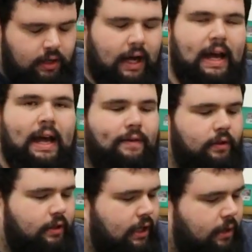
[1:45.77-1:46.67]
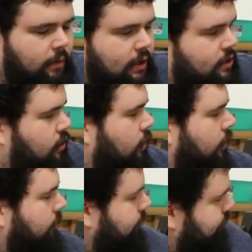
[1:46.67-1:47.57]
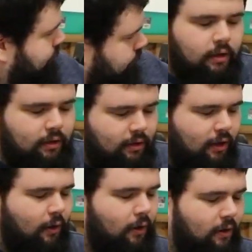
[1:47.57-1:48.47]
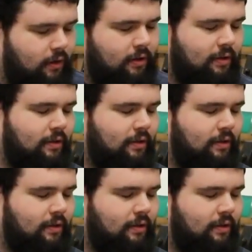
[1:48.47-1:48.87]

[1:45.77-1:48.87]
I have it, and it wasn't stolen. Oh.